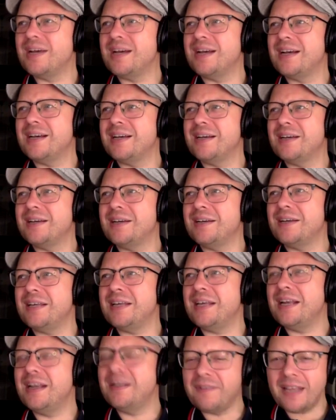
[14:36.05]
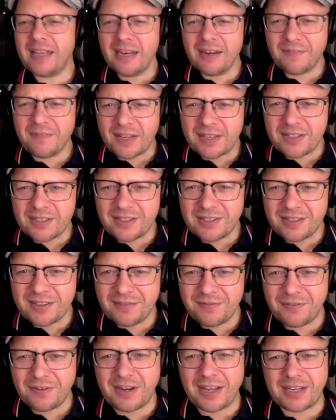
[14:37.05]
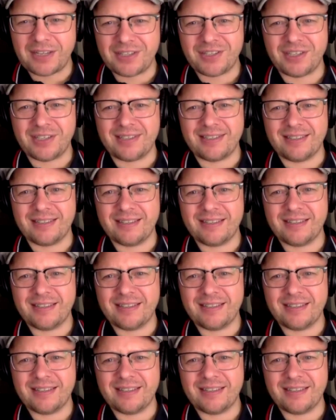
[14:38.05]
Ilves for next season.